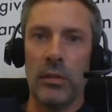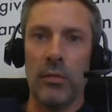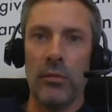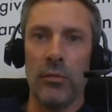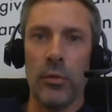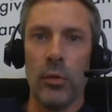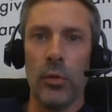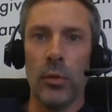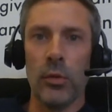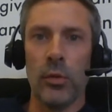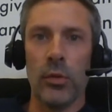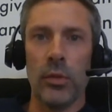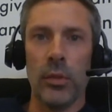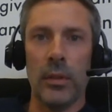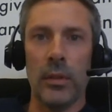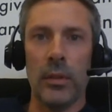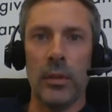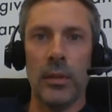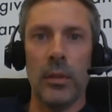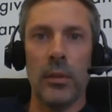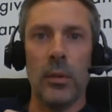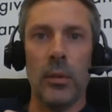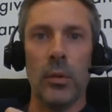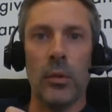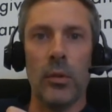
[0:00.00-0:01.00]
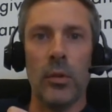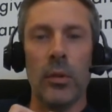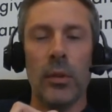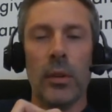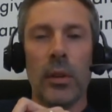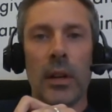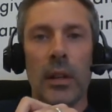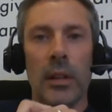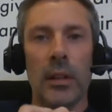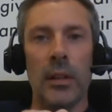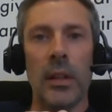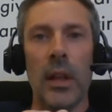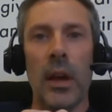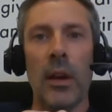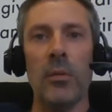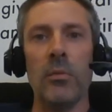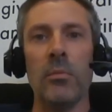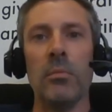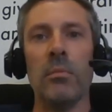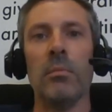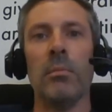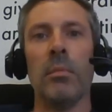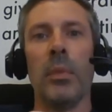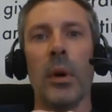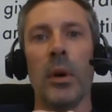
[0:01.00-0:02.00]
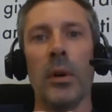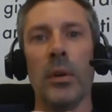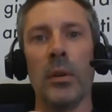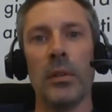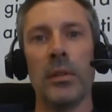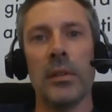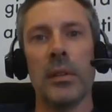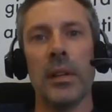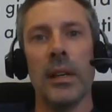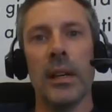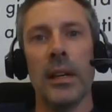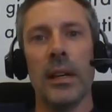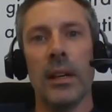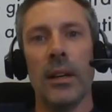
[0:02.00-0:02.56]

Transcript: fraudulent or a known bot